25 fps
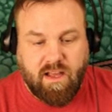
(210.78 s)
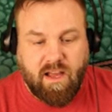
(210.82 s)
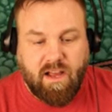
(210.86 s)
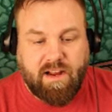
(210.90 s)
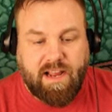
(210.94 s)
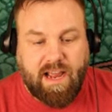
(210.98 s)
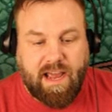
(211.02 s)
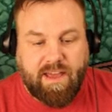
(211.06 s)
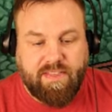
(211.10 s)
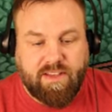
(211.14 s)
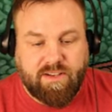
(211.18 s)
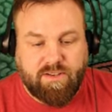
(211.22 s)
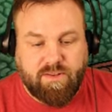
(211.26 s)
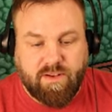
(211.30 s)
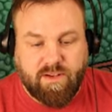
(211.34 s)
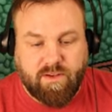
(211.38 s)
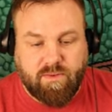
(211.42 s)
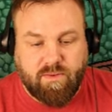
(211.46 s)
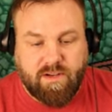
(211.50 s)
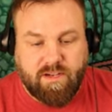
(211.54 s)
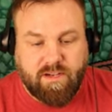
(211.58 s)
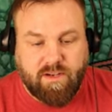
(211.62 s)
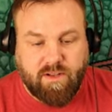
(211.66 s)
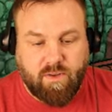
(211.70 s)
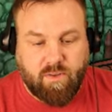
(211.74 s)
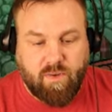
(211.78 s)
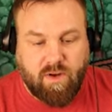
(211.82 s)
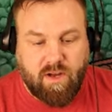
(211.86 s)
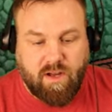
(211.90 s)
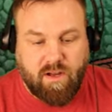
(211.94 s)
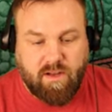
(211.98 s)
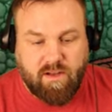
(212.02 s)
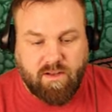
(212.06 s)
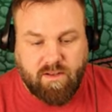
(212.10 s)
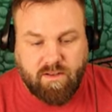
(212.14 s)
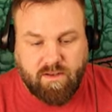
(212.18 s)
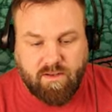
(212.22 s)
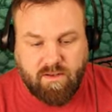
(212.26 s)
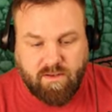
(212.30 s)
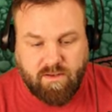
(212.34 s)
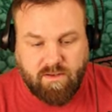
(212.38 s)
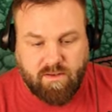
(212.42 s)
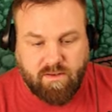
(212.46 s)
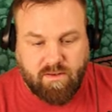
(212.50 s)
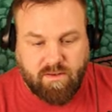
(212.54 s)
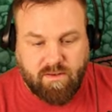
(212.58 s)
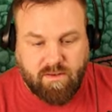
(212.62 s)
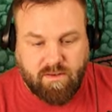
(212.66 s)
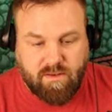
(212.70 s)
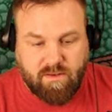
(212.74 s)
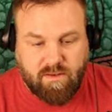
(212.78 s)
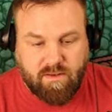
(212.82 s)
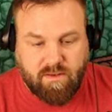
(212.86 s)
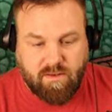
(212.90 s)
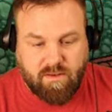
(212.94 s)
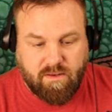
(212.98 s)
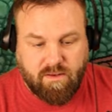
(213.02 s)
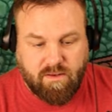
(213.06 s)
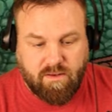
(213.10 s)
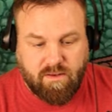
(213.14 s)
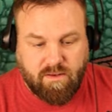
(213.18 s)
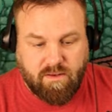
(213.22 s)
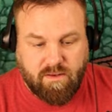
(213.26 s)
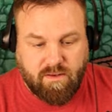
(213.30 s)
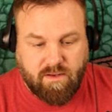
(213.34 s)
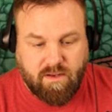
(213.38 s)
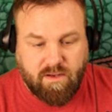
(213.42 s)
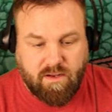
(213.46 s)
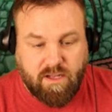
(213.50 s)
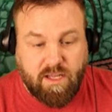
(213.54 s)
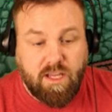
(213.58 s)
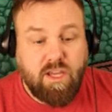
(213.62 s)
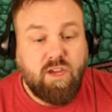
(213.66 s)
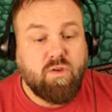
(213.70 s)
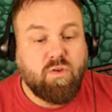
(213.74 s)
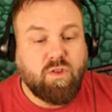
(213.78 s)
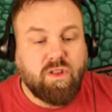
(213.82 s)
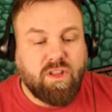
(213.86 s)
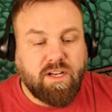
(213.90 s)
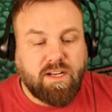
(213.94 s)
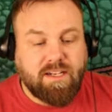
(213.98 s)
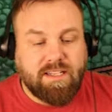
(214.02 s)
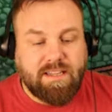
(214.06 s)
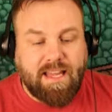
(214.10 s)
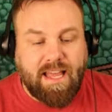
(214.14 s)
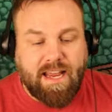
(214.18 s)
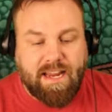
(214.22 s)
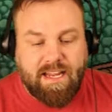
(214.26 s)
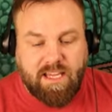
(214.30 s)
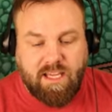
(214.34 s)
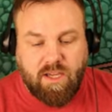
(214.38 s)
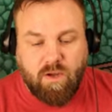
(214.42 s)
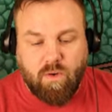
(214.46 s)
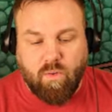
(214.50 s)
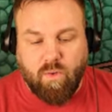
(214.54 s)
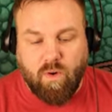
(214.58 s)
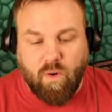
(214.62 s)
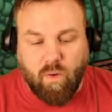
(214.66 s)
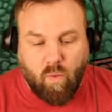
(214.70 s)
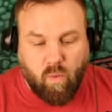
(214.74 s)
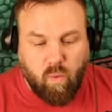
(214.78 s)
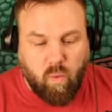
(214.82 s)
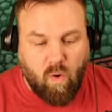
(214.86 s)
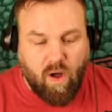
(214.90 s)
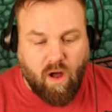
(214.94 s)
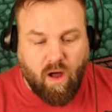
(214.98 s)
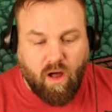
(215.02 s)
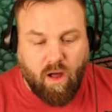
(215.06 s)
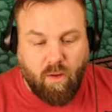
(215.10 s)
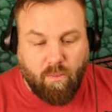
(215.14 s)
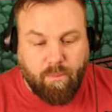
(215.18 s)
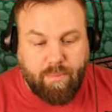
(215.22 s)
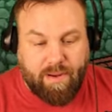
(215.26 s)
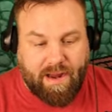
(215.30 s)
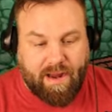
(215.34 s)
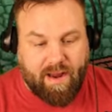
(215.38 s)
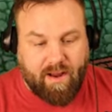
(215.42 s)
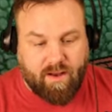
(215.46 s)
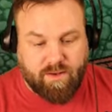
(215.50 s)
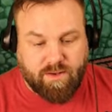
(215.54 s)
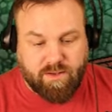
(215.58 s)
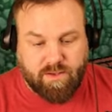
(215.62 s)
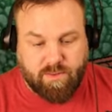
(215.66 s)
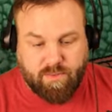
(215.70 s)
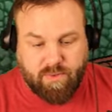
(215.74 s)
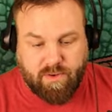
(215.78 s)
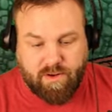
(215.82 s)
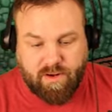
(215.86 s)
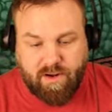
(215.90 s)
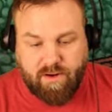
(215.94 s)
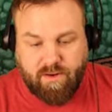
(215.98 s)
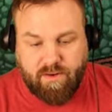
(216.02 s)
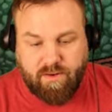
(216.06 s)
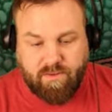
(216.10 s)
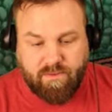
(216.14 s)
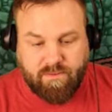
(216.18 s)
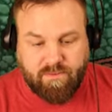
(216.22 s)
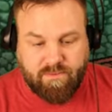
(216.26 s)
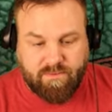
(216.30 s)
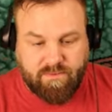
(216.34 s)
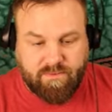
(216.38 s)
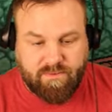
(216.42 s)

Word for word: Okay, I thought you were gonna run into the wall. No, I'm not. You looked like you were wall bound, bro.